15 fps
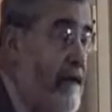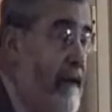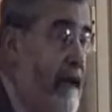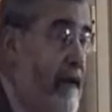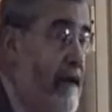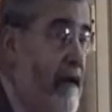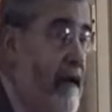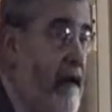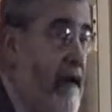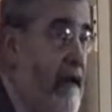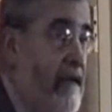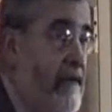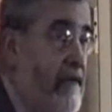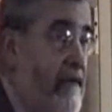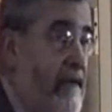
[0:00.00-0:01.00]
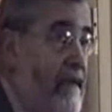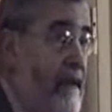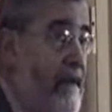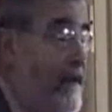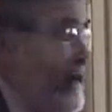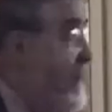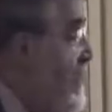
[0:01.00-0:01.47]
And now, as a
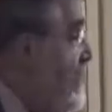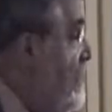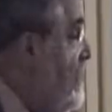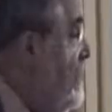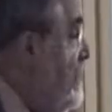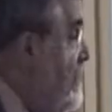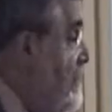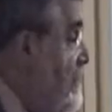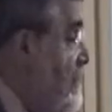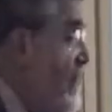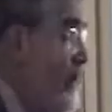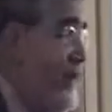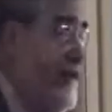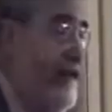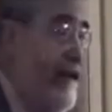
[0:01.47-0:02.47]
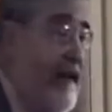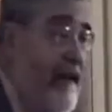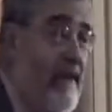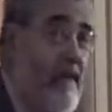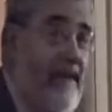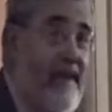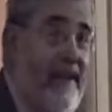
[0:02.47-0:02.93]
result of that little discussion that I
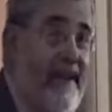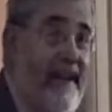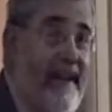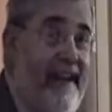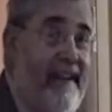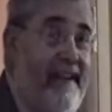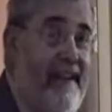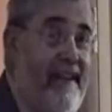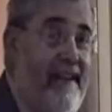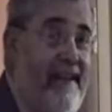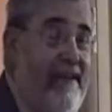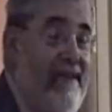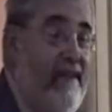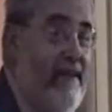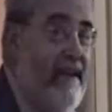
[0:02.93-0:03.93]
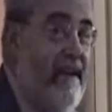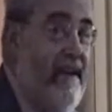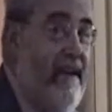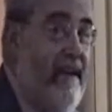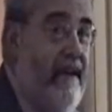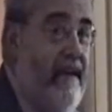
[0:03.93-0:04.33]
almost forgot, thank you, Gloria,